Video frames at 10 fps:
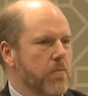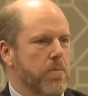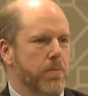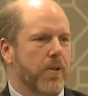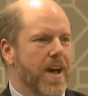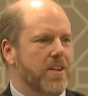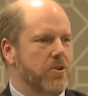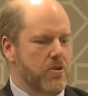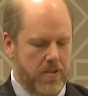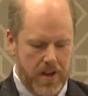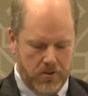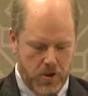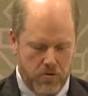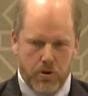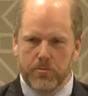people like to do things
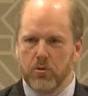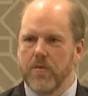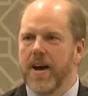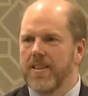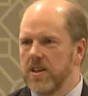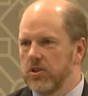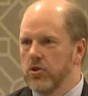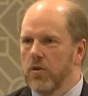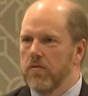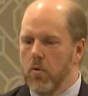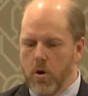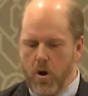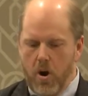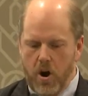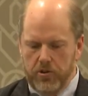in groups, so we've got this as our four
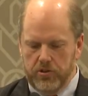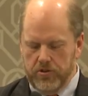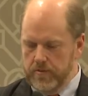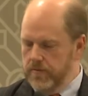R's.